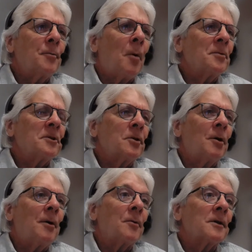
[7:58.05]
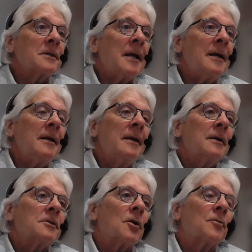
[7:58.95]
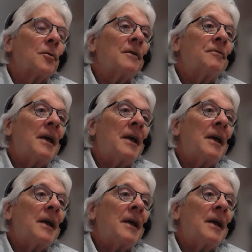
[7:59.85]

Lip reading: moments ago about real estate? So if the